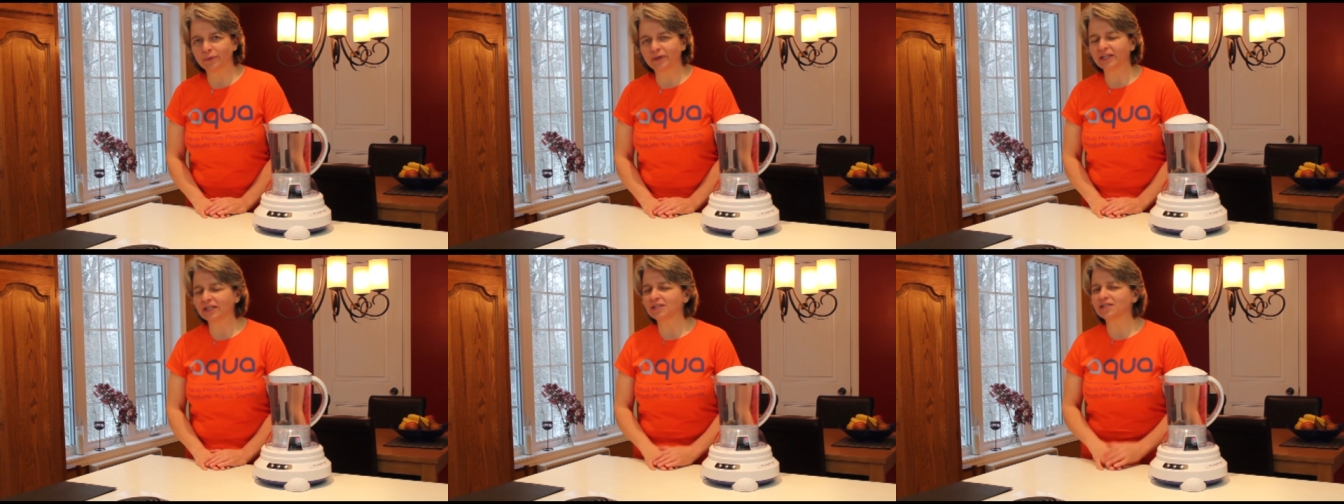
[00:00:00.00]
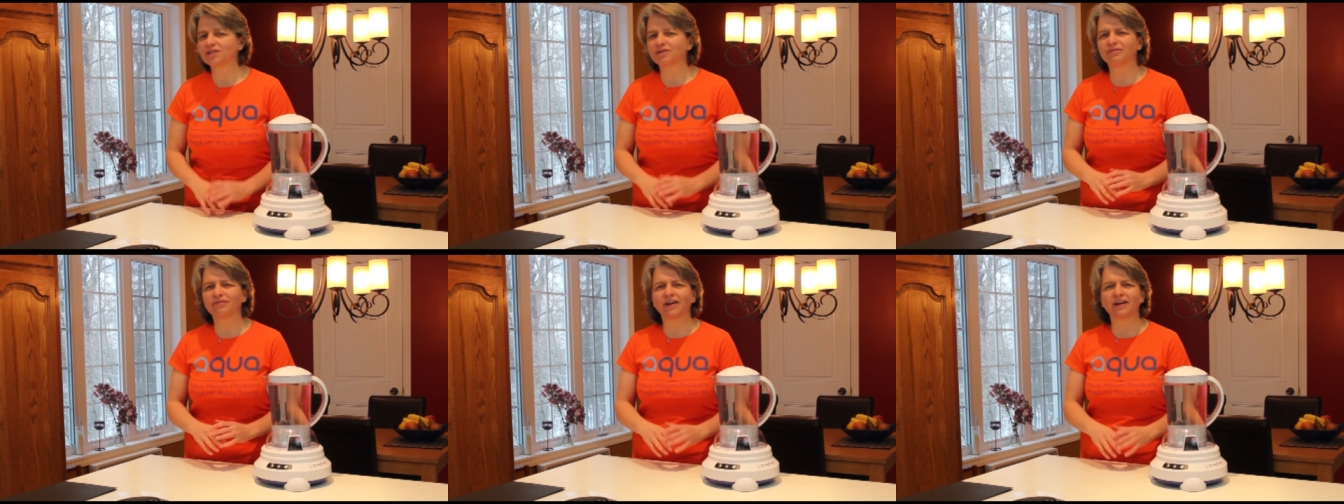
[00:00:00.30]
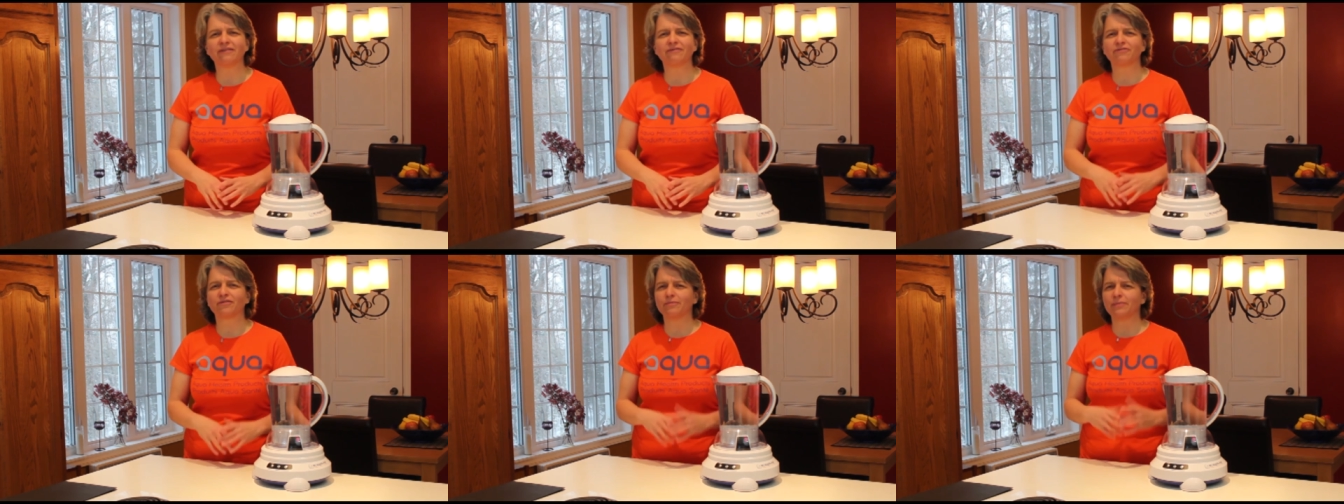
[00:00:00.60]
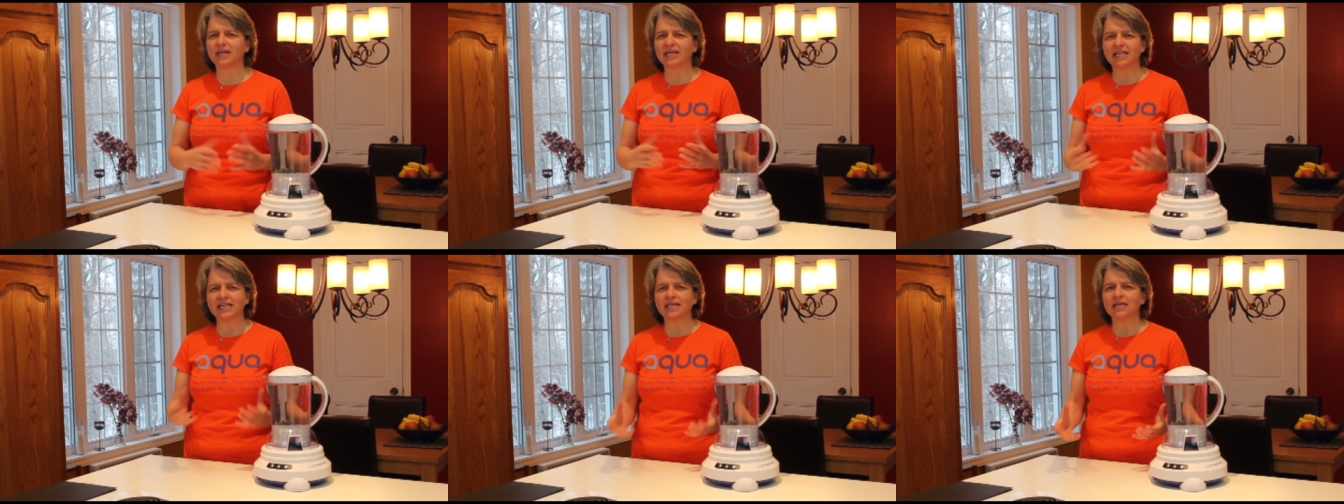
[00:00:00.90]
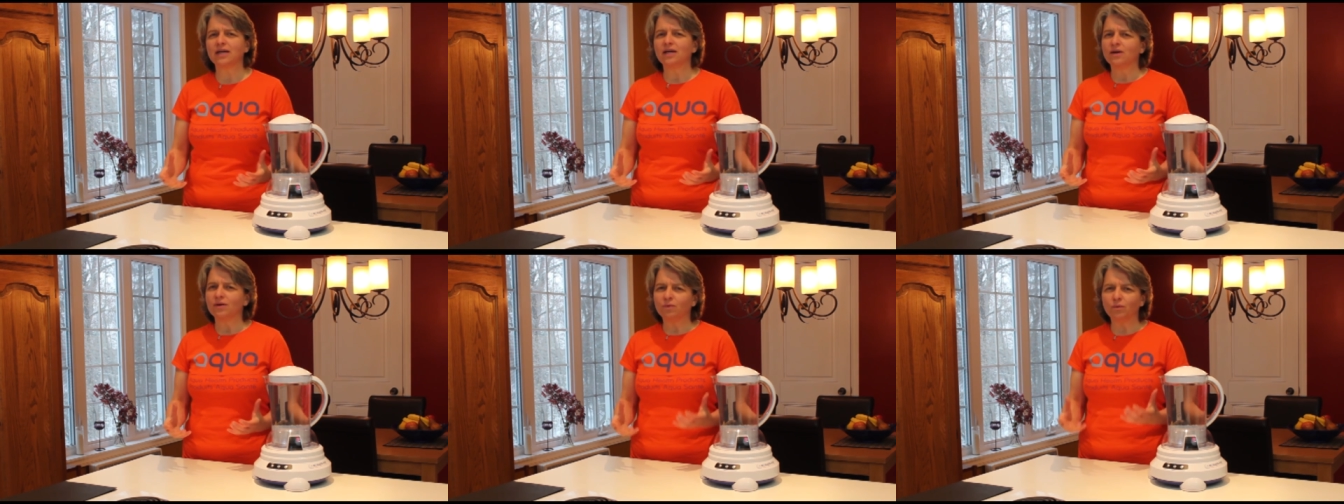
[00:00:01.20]
We can survive for many
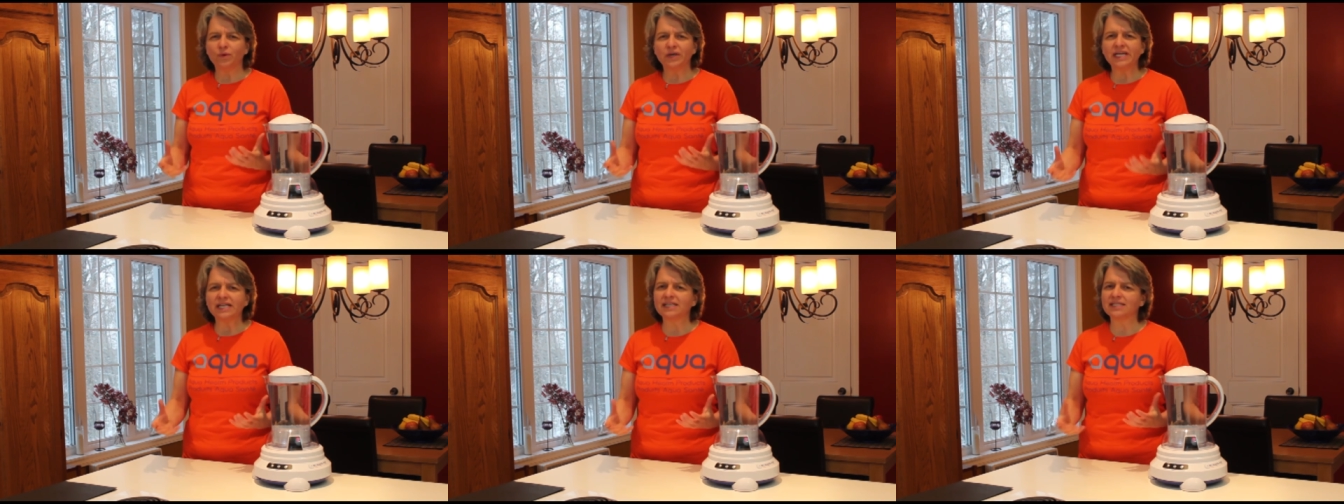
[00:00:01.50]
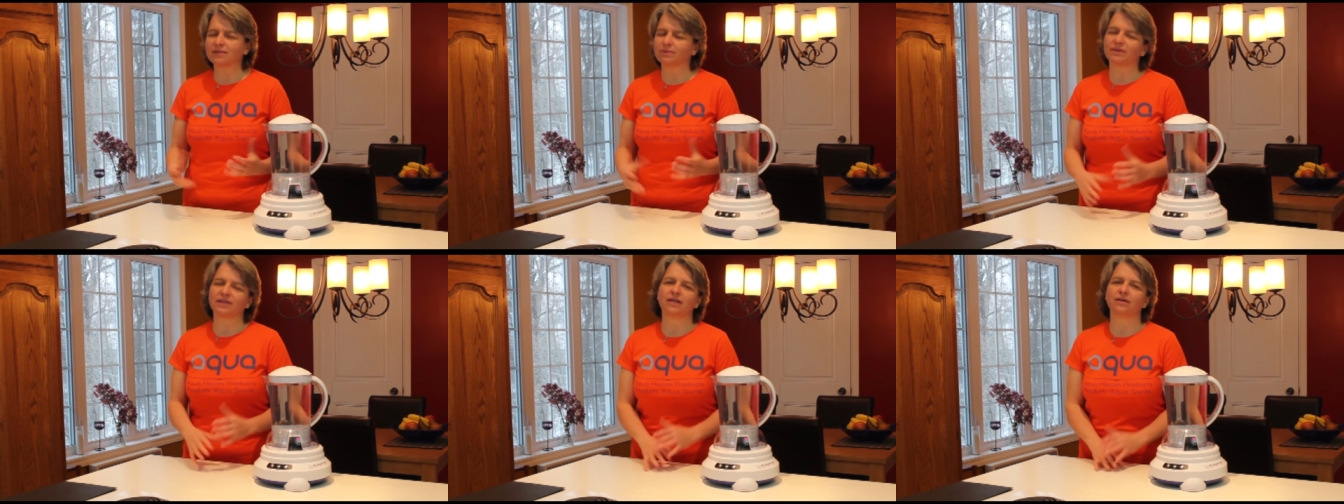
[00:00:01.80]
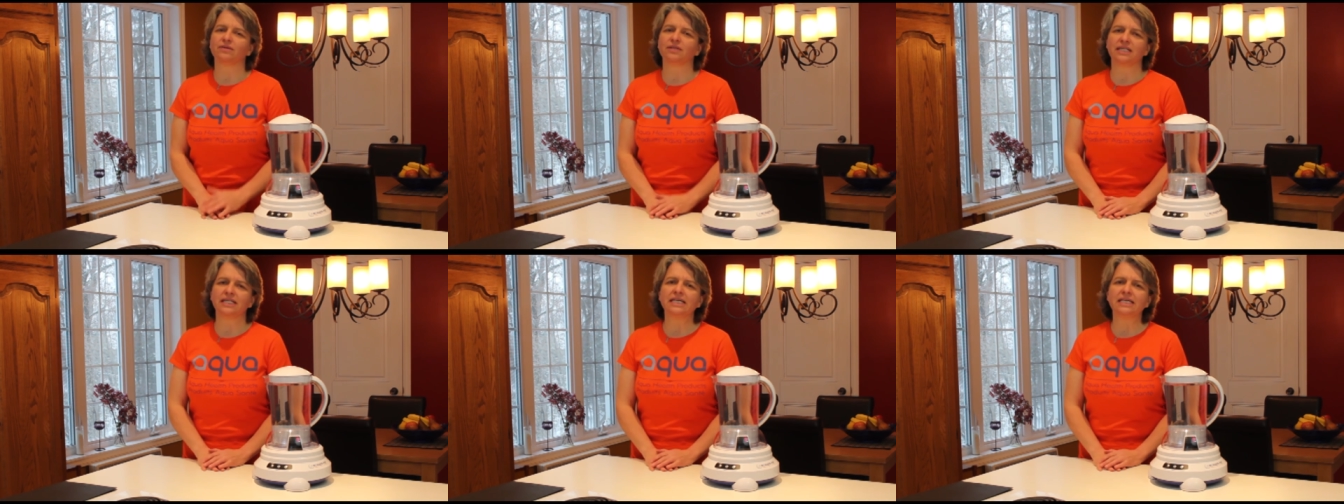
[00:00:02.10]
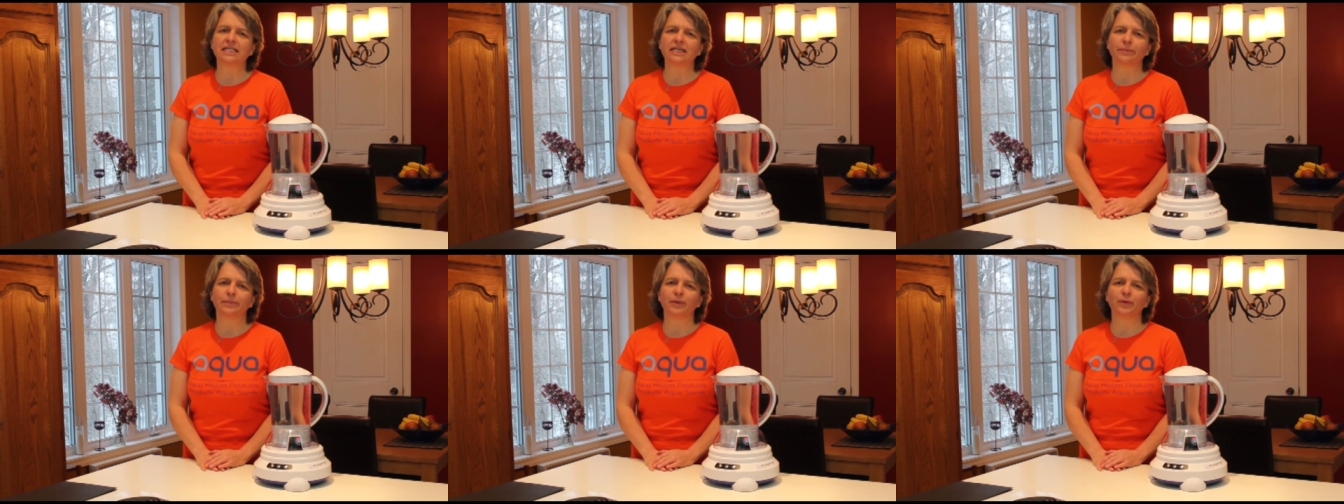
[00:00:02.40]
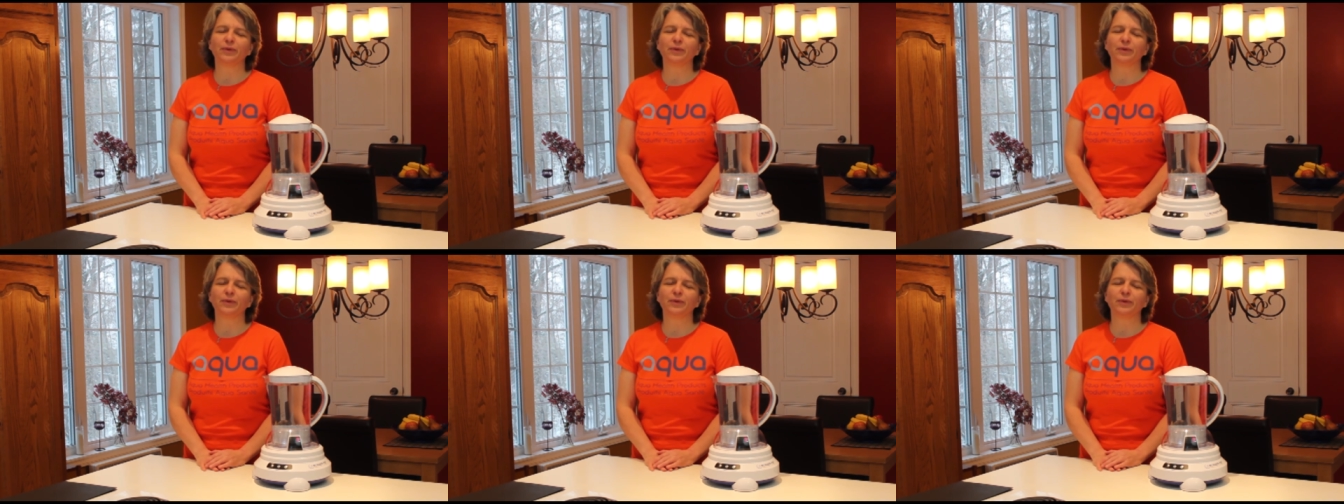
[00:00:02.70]
weeks without eating,